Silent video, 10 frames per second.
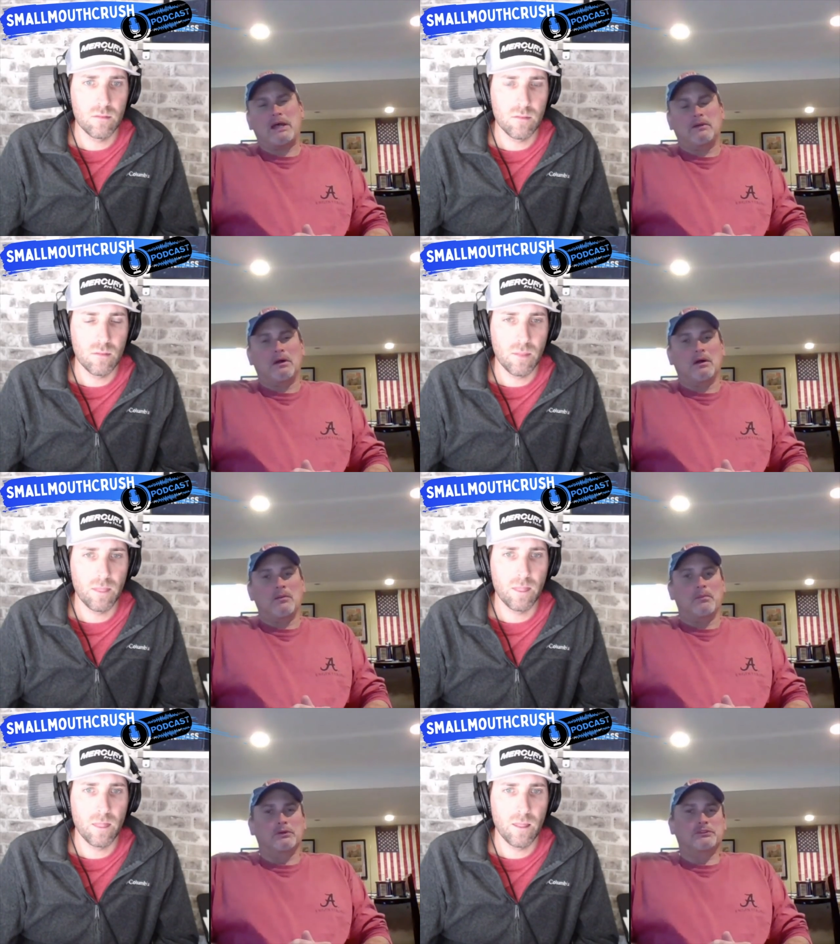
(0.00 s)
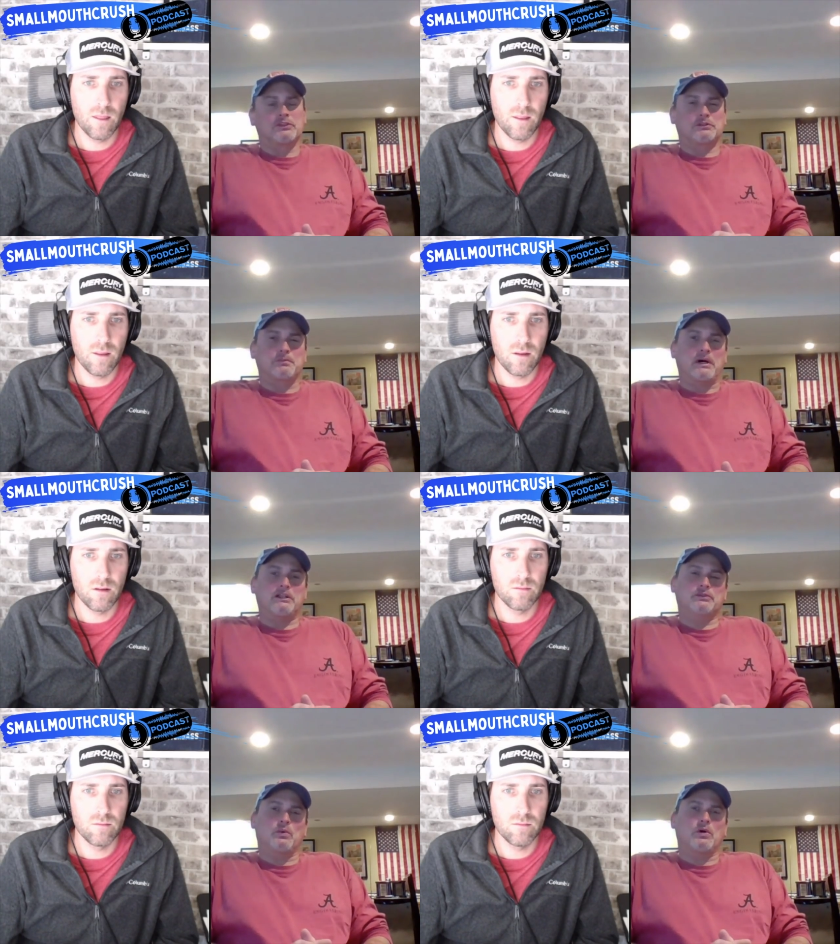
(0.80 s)
Speaker 1: that, um, most of those
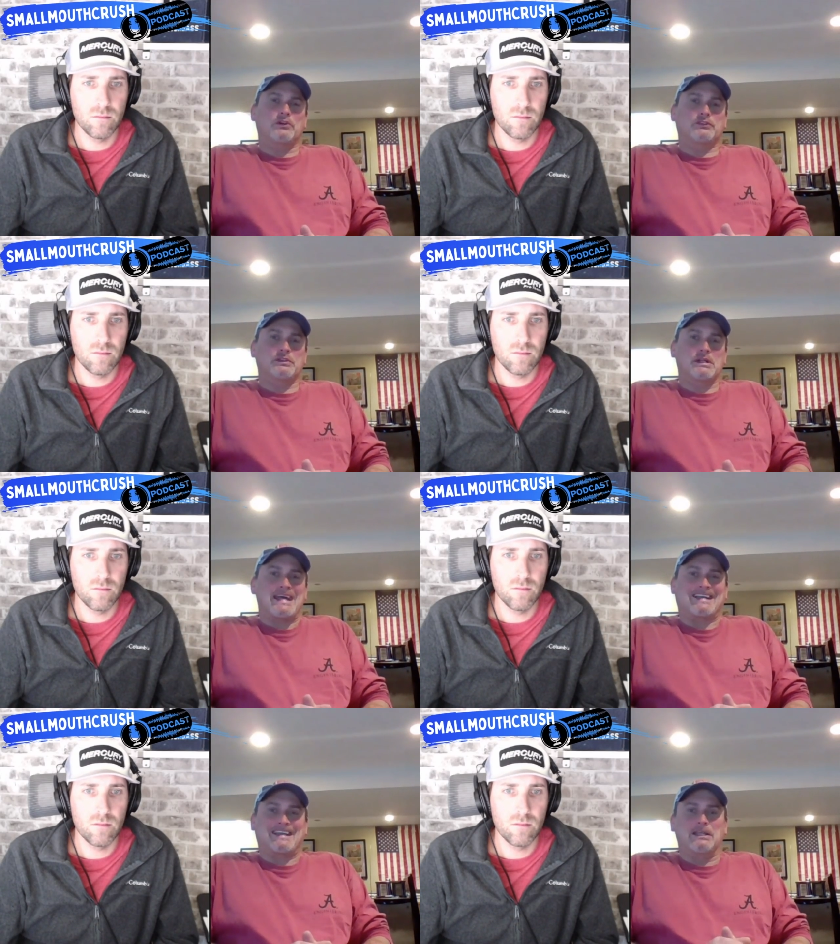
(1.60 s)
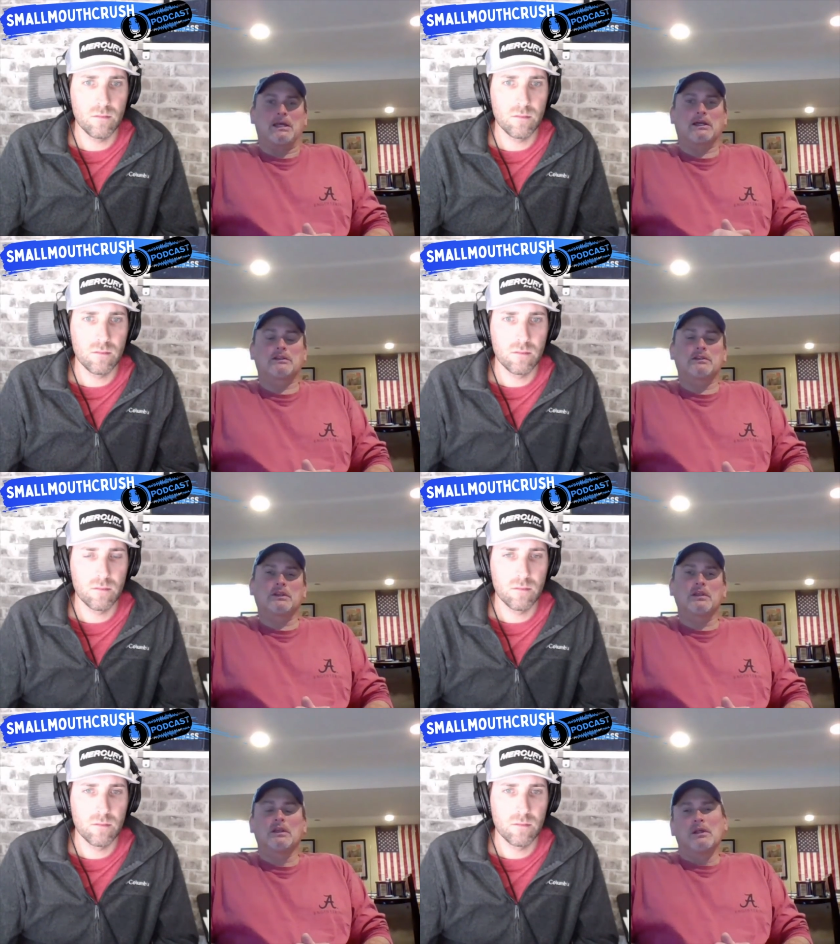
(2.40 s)
bodies of waters are not
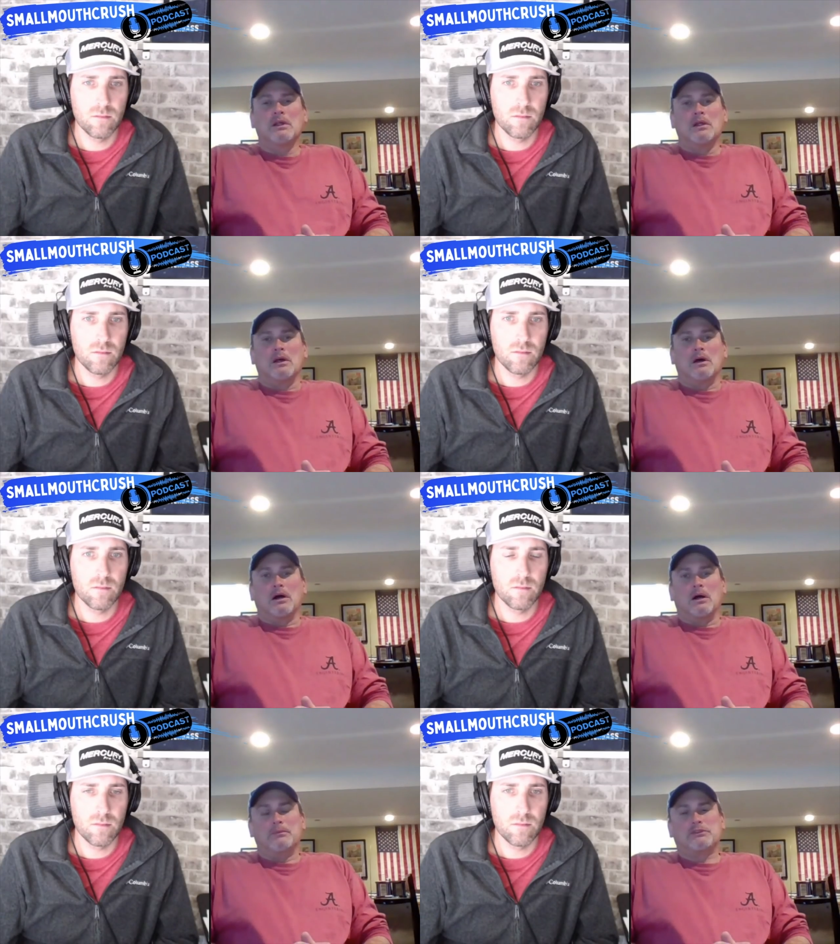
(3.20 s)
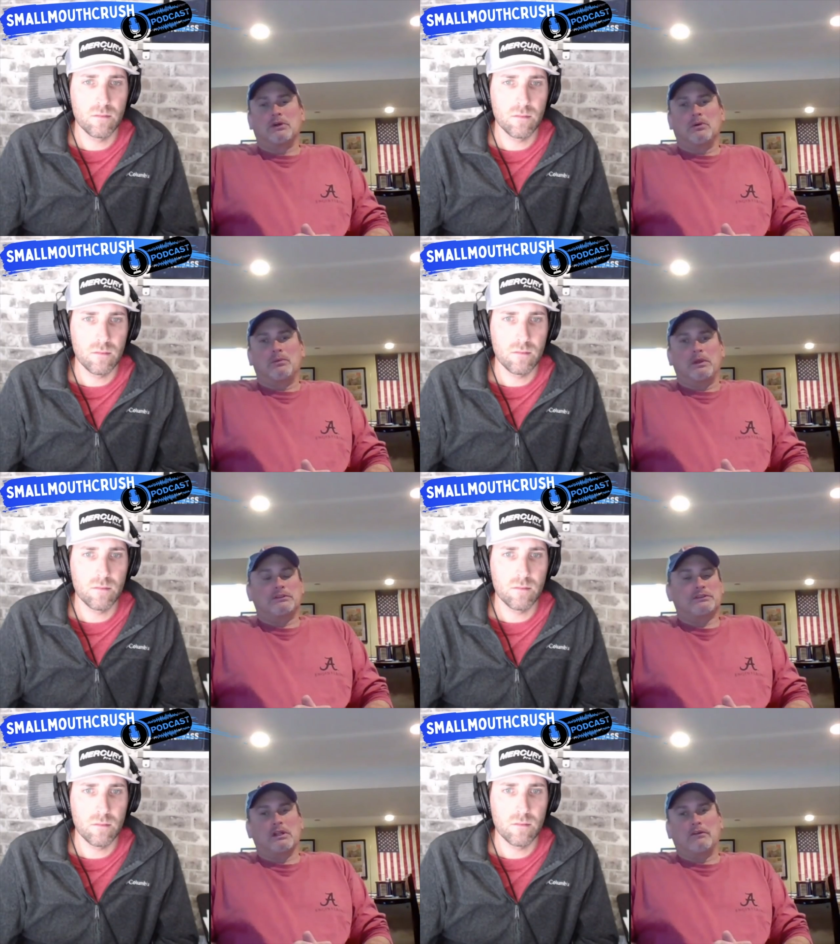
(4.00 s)
connected, um, so
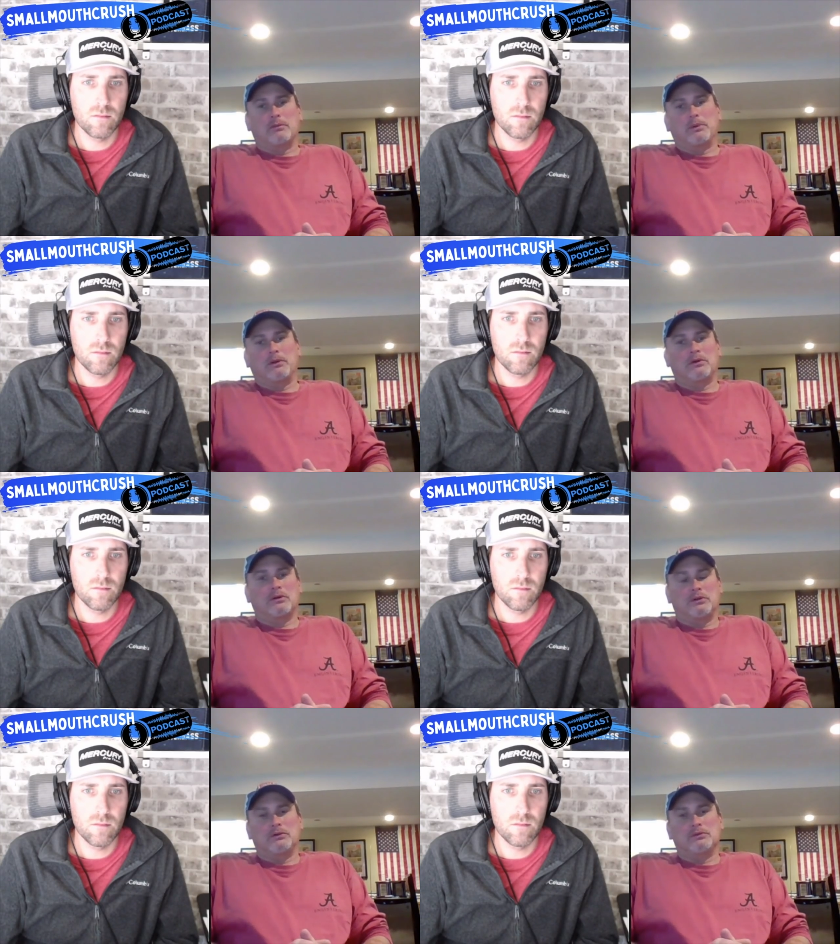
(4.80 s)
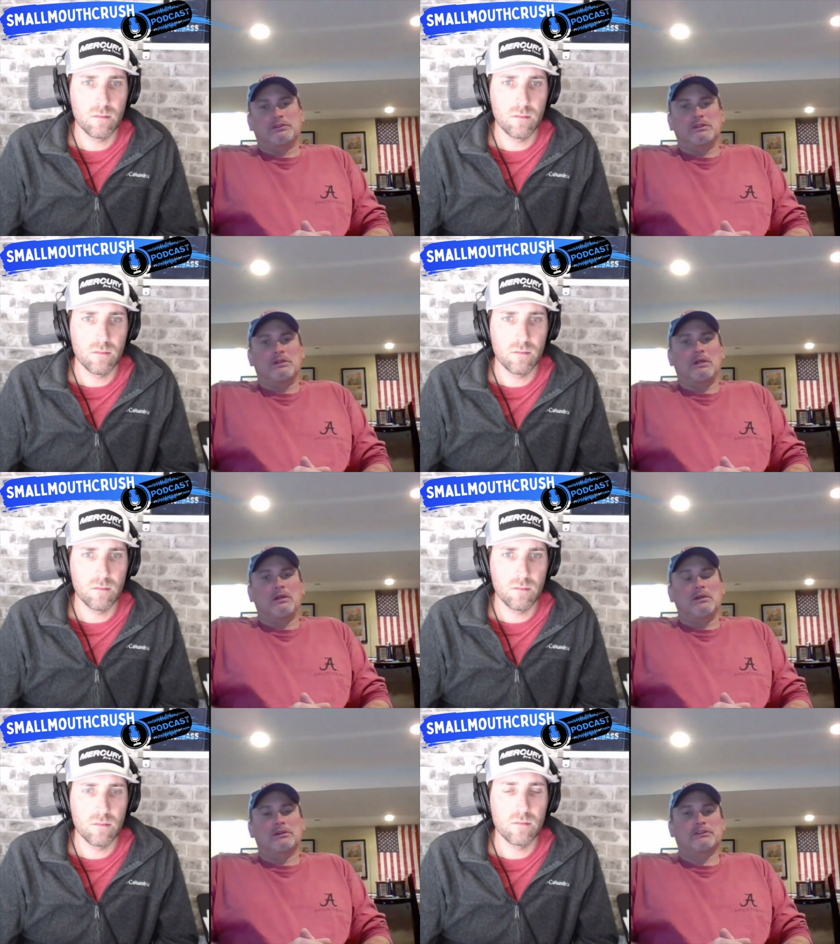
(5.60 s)
they still haven't been introduced, and
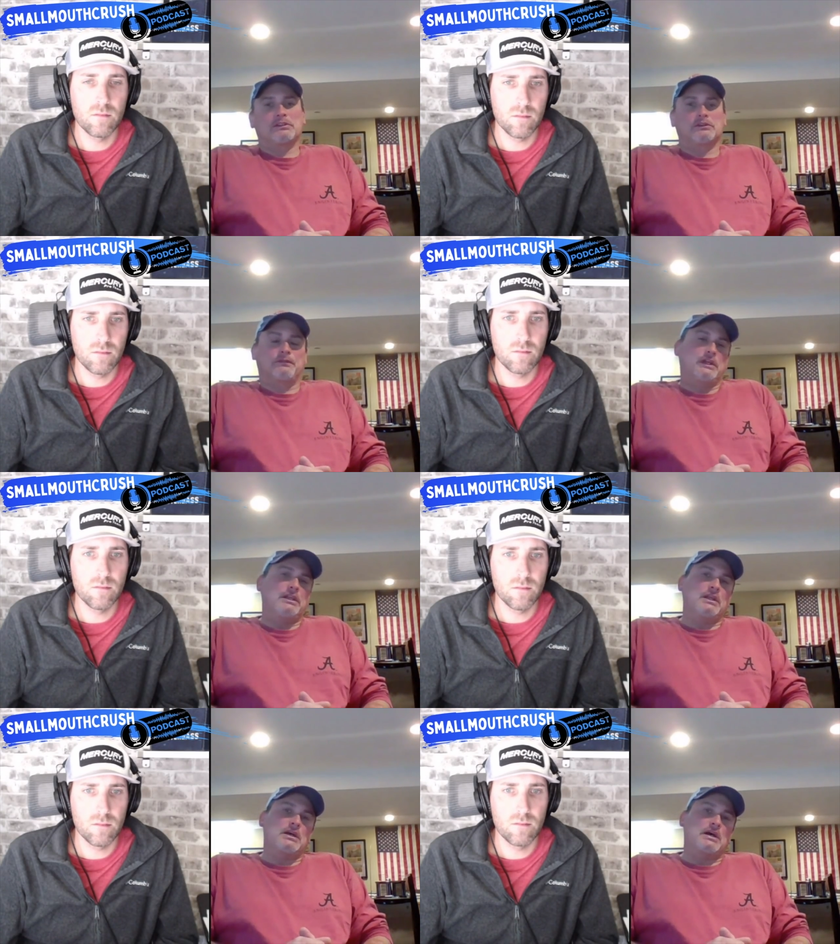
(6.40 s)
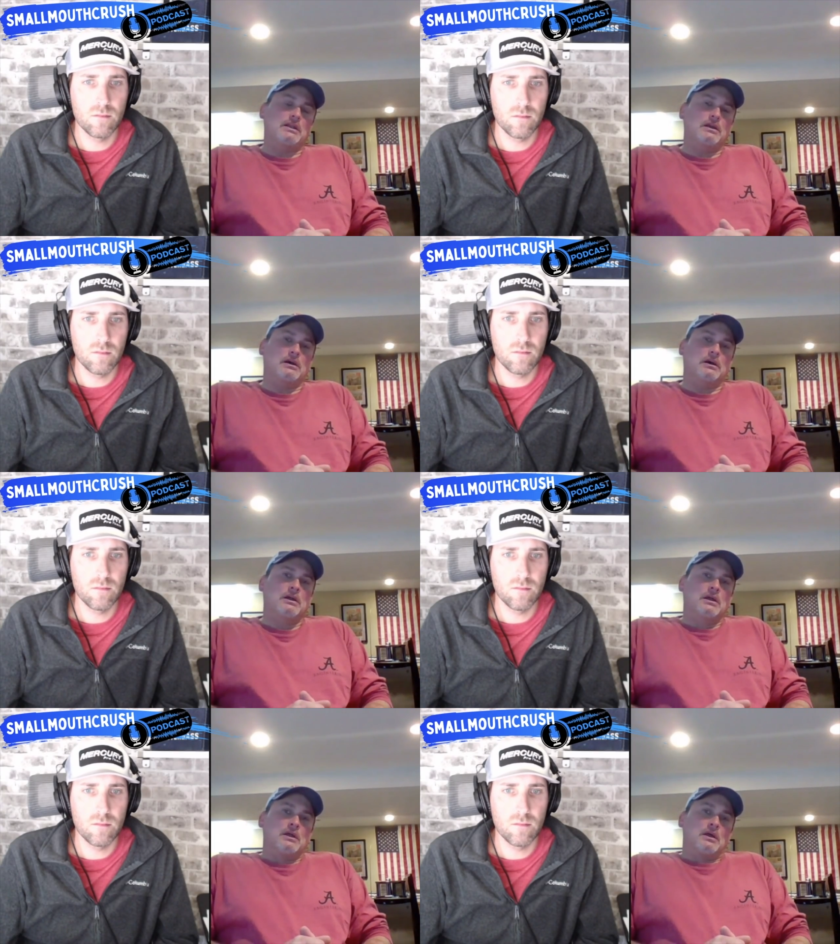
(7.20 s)
and they're still feeding on. Uh,